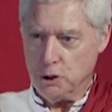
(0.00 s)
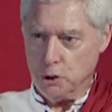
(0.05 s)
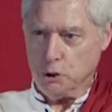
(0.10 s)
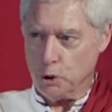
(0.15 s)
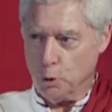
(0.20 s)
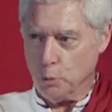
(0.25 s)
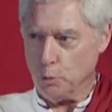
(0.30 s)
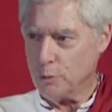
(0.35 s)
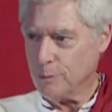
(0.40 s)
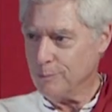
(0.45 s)

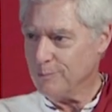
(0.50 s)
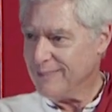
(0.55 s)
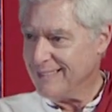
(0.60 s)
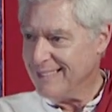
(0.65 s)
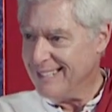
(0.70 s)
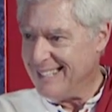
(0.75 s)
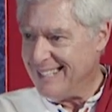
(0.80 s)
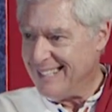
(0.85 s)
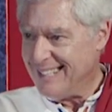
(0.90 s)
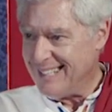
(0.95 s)
Shoot.
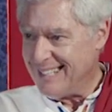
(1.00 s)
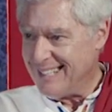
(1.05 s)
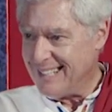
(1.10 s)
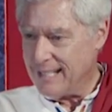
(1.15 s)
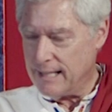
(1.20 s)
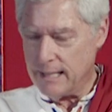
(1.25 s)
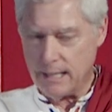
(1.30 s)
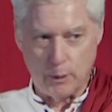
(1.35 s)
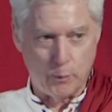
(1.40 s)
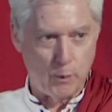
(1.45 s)

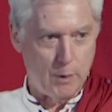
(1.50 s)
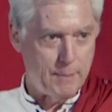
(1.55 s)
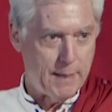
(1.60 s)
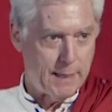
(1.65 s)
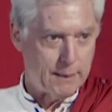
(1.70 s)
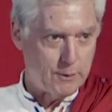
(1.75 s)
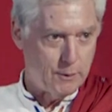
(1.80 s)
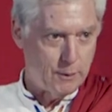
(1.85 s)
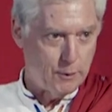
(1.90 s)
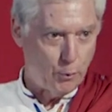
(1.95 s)
And then he went
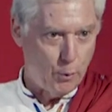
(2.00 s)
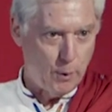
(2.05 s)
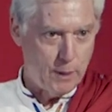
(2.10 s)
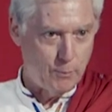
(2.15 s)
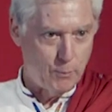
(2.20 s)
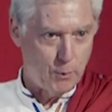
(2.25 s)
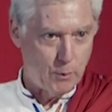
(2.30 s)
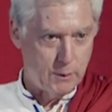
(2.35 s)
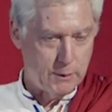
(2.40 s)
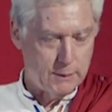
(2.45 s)
back to the drawing
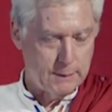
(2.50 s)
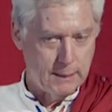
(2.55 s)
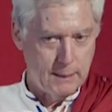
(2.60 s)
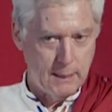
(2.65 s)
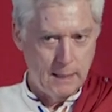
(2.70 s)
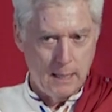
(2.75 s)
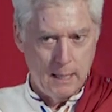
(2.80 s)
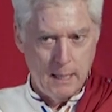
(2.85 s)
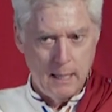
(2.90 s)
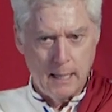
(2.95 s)
boards.
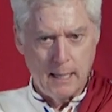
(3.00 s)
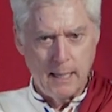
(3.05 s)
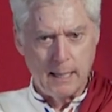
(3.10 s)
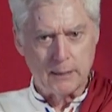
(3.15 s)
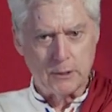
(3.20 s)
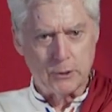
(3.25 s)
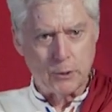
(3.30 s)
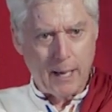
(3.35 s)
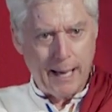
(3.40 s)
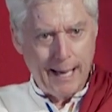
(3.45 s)

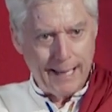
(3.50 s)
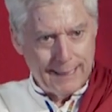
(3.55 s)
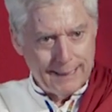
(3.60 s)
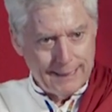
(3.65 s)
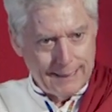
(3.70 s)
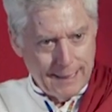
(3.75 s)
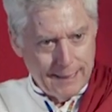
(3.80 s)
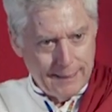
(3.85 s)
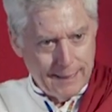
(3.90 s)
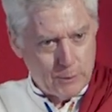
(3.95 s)
And so I can
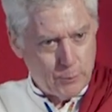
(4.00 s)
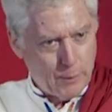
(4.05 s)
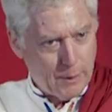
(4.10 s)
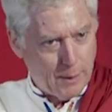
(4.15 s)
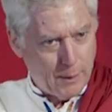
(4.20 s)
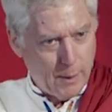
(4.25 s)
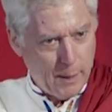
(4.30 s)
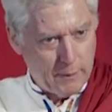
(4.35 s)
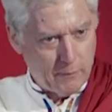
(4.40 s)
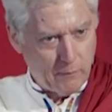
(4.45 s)
say this with a
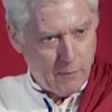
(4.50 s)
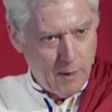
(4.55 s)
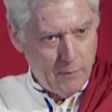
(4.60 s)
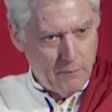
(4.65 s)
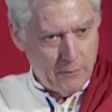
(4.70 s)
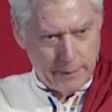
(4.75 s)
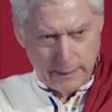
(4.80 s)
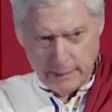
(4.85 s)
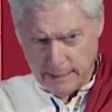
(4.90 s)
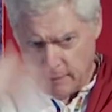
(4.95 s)
lot of
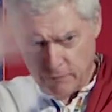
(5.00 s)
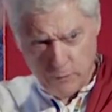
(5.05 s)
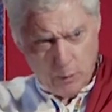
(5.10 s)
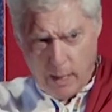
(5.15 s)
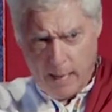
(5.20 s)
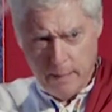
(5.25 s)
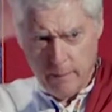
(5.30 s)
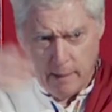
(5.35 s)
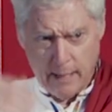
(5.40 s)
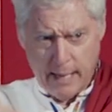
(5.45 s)
confidence, even though
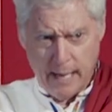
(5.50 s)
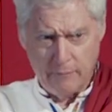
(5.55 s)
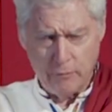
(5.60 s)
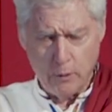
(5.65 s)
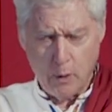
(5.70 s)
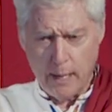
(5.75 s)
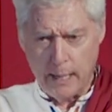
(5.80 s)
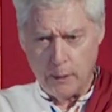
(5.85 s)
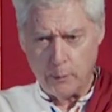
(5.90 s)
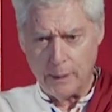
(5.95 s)
I have no
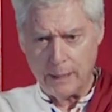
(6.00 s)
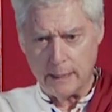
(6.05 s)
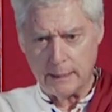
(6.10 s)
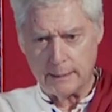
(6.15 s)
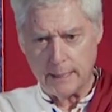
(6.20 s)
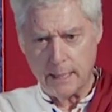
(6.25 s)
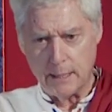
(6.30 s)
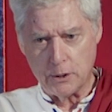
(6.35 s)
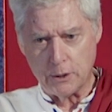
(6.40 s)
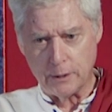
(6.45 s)
high
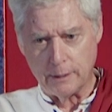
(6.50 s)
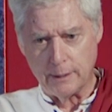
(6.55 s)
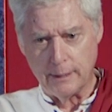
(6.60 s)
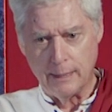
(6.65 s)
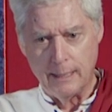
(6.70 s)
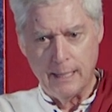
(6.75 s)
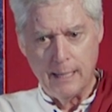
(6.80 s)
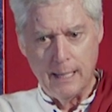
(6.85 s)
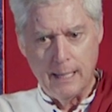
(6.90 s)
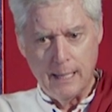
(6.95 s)
realization,
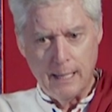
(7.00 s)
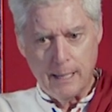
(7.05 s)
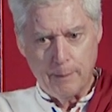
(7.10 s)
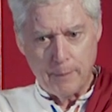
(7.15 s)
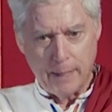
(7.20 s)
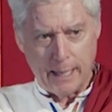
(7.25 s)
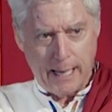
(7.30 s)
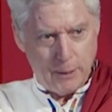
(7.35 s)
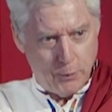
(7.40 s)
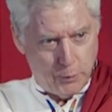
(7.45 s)

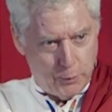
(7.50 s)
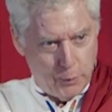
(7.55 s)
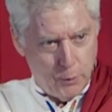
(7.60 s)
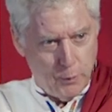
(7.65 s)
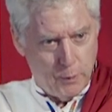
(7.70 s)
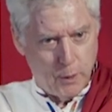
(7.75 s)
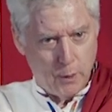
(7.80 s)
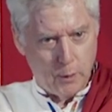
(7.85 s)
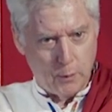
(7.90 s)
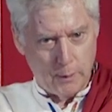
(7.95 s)
But I do
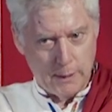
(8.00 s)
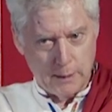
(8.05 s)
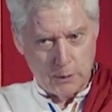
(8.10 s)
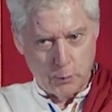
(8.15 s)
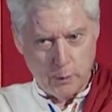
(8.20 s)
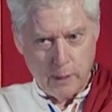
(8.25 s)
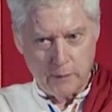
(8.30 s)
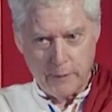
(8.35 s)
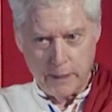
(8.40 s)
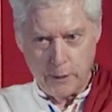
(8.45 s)
know in
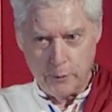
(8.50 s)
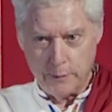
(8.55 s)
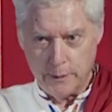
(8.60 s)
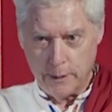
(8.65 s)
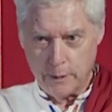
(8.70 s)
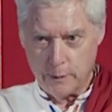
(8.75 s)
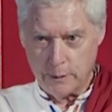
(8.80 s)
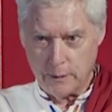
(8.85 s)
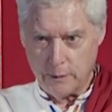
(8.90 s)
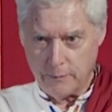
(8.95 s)
1,200
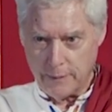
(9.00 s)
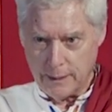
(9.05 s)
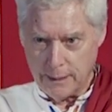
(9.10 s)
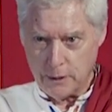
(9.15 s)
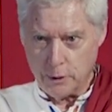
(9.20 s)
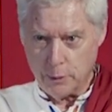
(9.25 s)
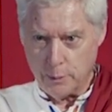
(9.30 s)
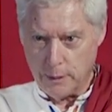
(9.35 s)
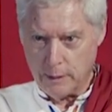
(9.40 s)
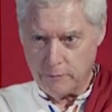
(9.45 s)
years of
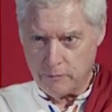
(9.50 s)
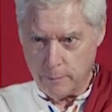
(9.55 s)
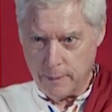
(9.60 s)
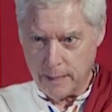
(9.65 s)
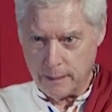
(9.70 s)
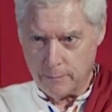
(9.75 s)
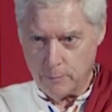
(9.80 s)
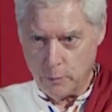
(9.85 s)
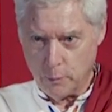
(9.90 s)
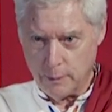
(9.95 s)
history of
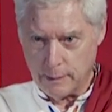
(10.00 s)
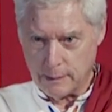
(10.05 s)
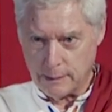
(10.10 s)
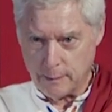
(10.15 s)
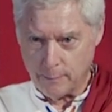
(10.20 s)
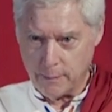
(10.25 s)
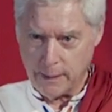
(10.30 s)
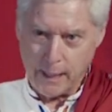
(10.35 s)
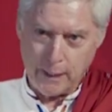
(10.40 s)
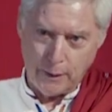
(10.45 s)
Tibetan
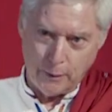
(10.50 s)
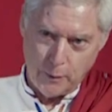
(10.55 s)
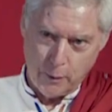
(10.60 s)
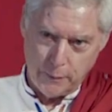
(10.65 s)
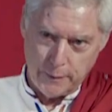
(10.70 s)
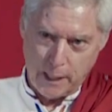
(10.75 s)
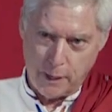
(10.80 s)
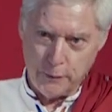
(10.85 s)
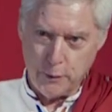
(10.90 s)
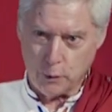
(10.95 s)
Buddhism, let alone
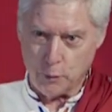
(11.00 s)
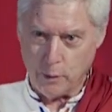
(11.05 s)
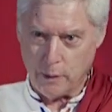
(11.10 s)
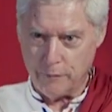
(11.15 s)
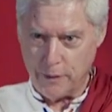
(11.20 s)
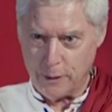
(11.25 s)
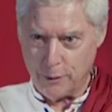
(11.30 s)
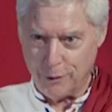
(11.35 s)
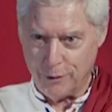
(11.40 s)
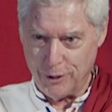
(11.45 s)
the other
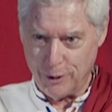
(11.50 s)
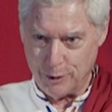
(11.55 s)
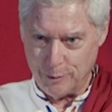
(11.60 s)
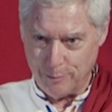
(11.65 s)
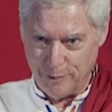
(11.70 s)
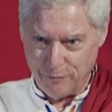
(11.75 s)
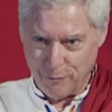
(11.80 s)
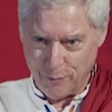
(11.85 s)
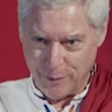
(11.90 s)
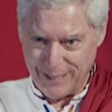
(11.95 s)
1,200 years
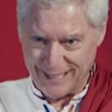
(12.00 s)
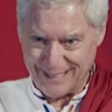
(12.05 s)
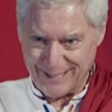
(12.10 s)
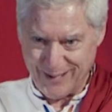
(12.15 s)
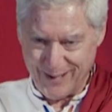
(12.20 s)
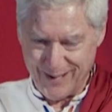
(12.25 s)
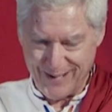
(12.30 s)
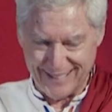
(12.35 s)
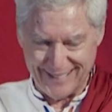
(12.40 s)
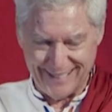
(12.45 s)
before they
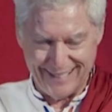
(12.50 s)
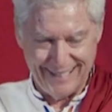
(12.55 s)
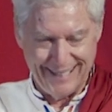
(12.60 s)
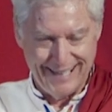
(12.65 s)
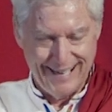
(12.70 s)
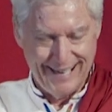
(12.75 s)
started,